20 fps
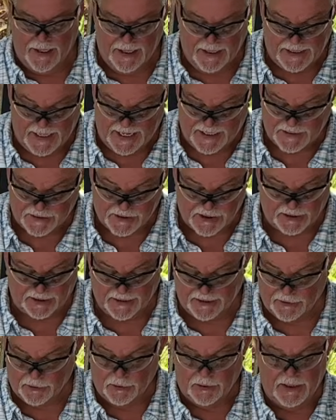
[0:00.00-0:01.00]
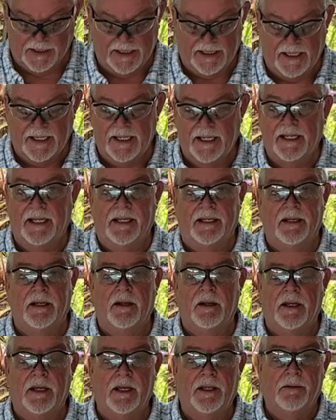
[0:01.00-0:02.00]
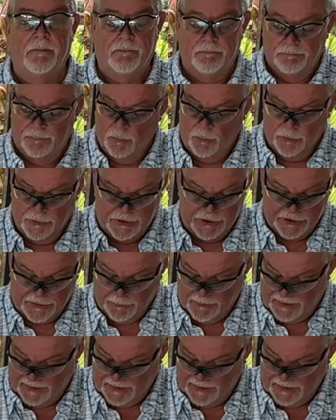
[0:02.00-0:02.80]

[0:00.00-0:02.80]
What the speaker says: And that is literally it. And we'll just